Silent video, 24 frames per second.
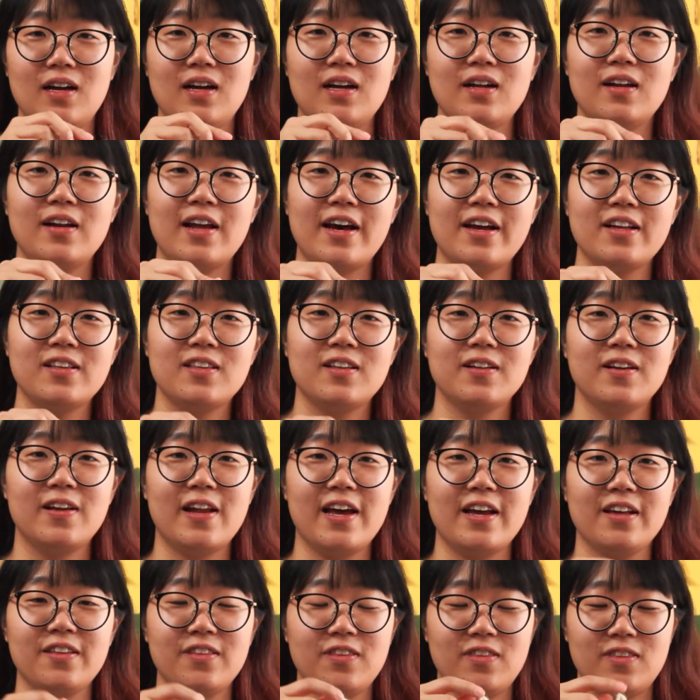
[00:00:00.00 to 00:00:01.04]
like the
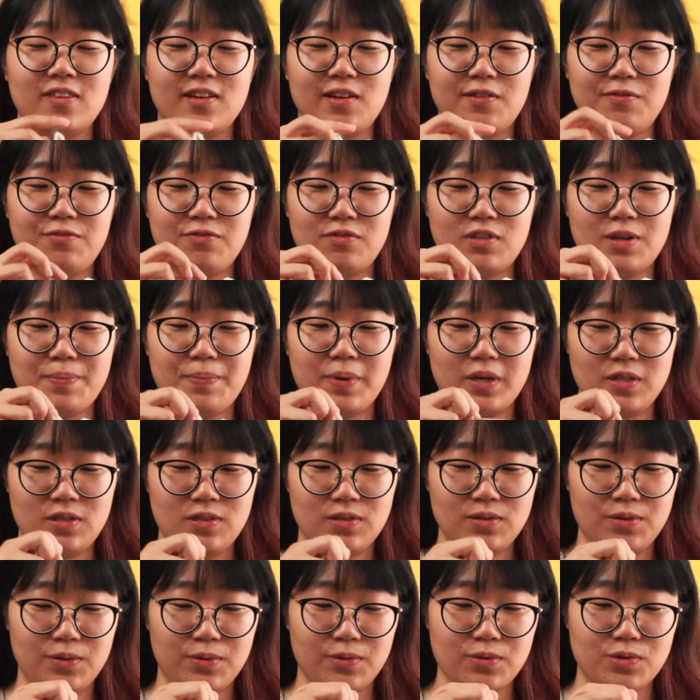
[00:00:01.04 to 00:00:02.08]
length of the
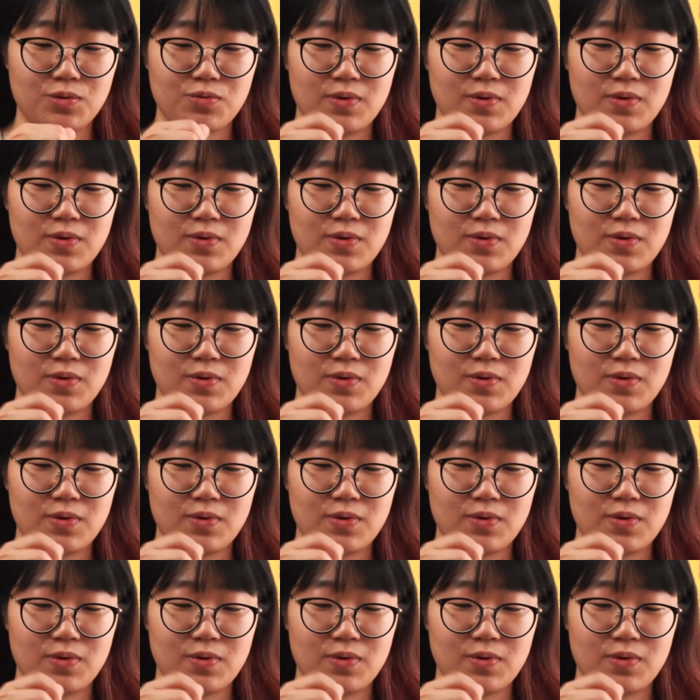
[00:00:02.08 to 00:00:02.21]
buttonholes